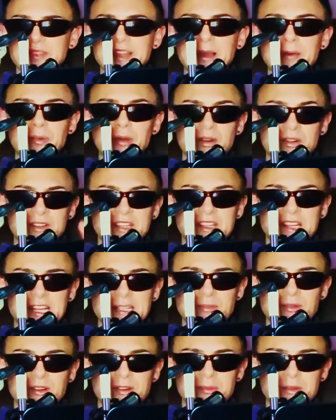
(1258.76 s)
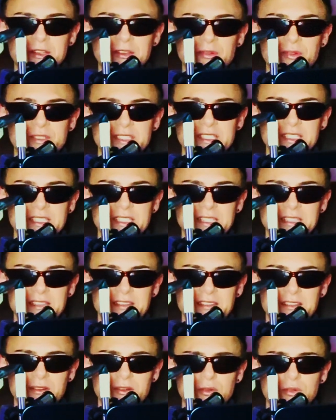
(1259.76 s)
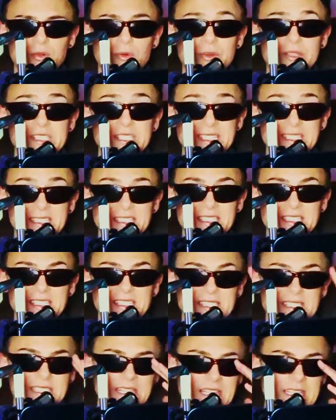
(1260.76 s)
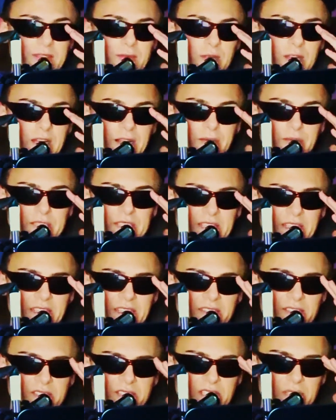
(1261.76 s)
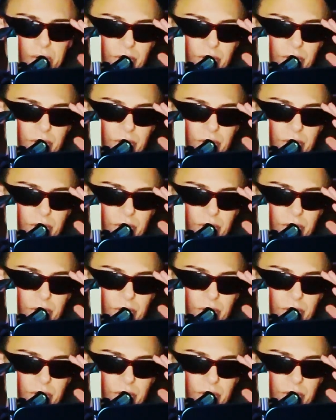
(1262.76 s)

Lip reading: part, the last part about the coincidences, that's what I was saying to